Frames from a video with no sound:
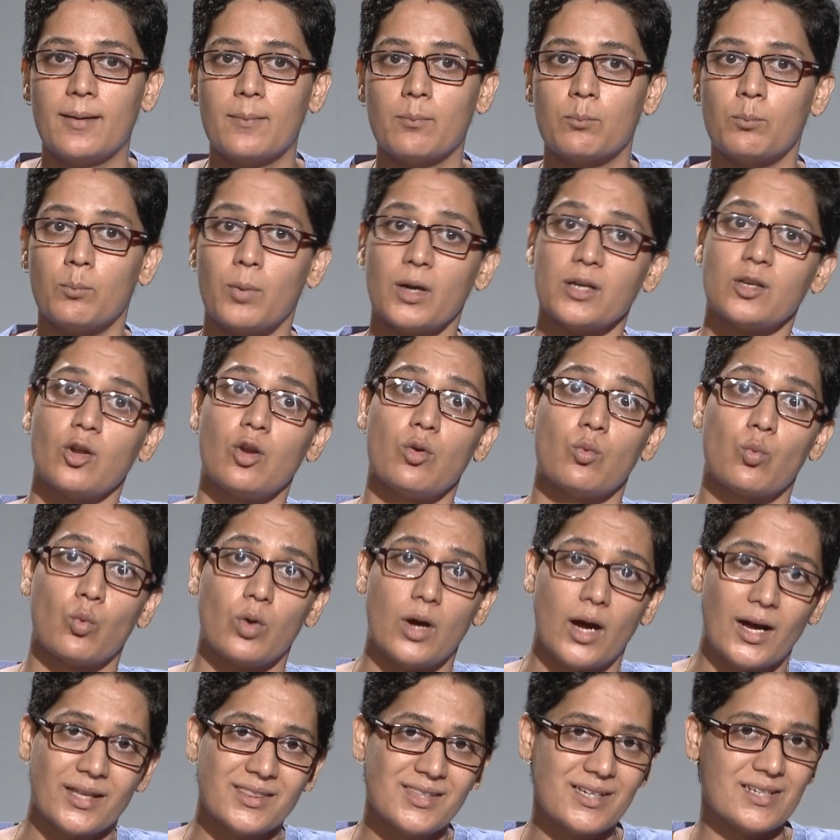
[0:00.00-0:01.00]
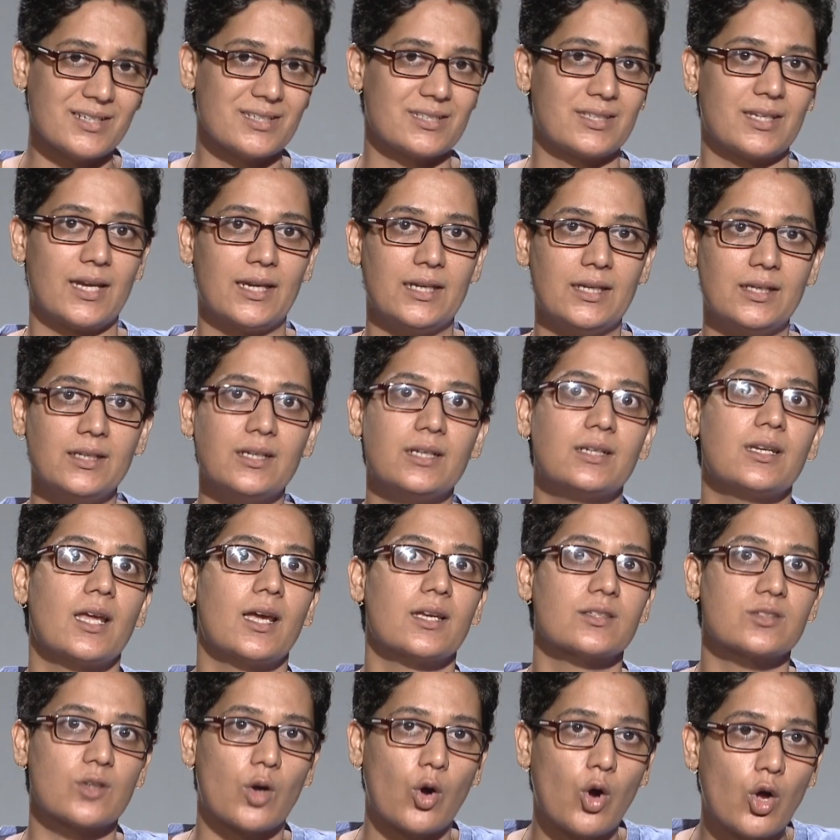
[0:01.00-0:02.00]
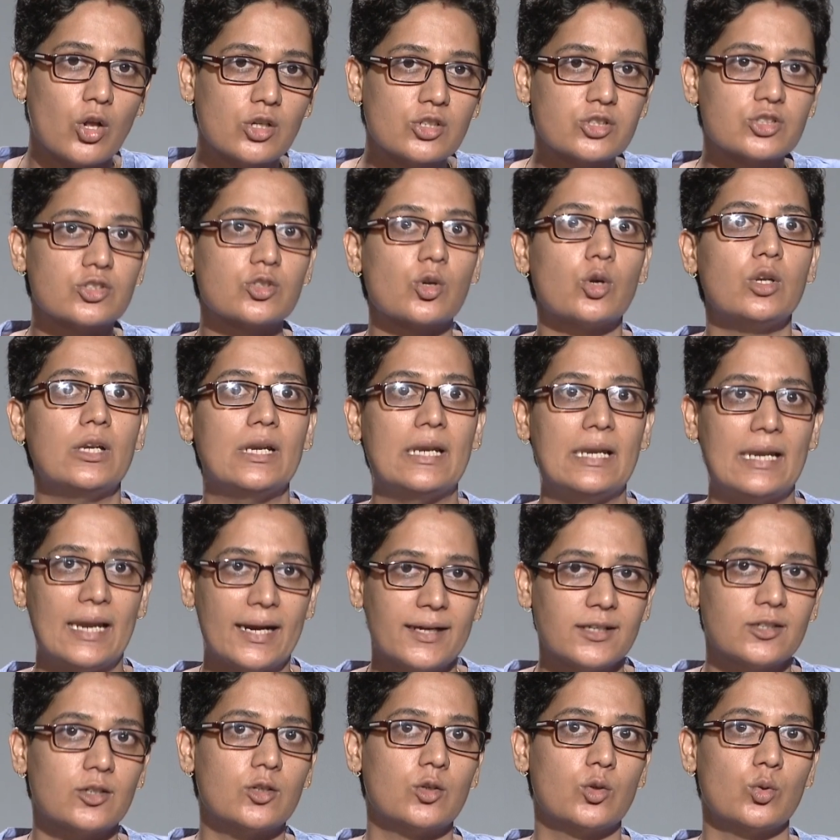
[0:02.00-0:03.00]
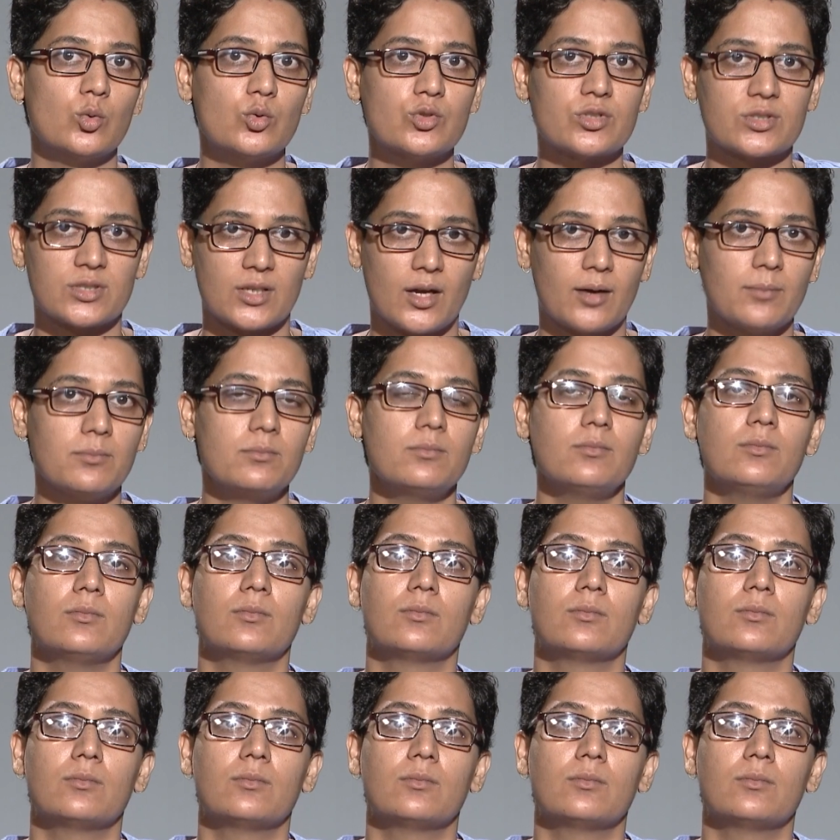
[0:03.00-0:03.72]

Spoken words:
But on other side, it has also led to some